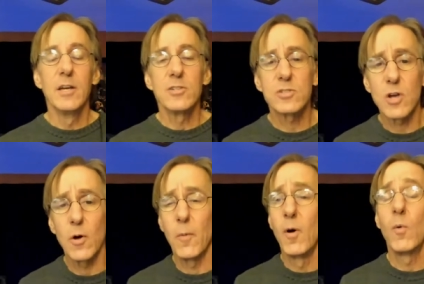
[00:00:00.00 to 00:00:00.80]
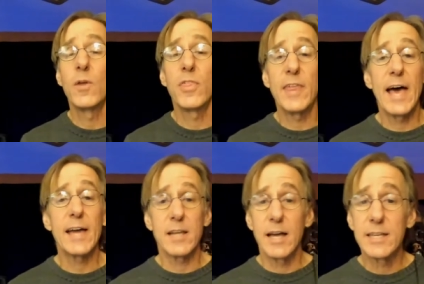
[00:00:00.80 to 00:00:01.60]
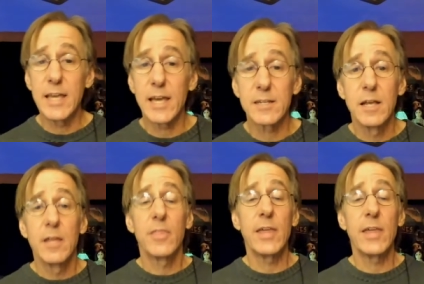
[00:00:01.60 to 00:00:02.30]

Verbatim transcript: So, with that, again,